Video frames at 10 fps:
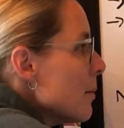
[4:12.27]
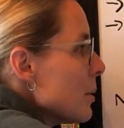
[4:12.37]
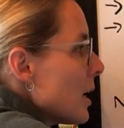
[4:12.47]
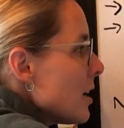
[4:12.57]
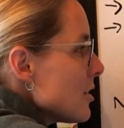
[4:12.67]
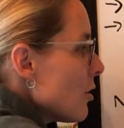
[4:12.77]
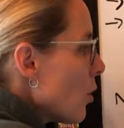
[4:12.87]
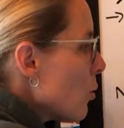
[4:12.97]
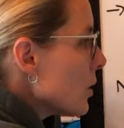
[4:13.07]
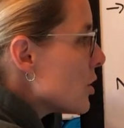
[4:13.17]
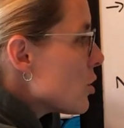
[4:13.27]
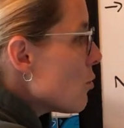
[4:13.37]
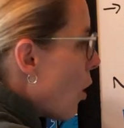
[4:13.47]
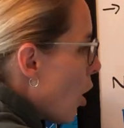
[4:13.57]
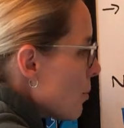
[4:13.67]
because there are only
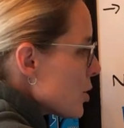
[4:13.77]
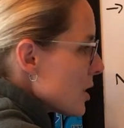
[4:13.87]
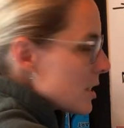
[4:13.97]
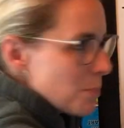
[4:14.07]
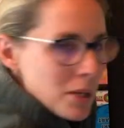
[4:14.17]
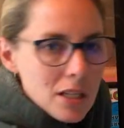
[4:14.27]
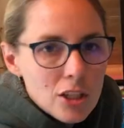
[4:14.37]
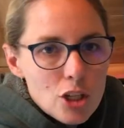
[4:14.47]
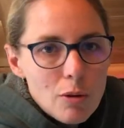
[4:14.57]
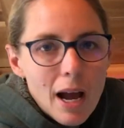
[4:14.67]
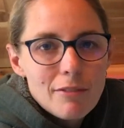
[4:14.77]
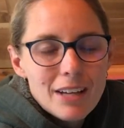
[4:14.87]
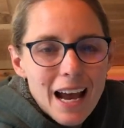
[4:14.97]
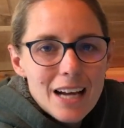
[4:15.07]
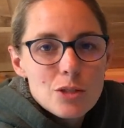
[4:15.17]
2 options, P and Q have to
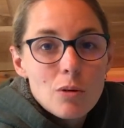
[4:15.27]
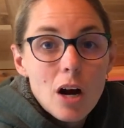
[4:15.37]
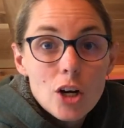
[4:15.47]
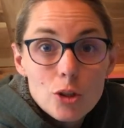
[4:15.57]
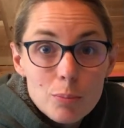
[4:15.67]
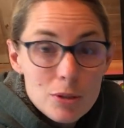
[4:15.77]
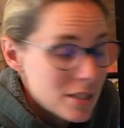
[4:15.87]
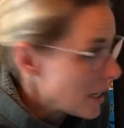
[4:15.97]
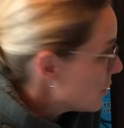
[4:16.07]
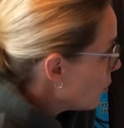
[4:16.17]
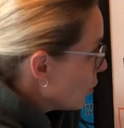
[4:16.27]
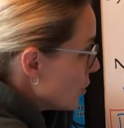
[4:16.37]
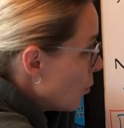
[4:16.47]
add to 100% or to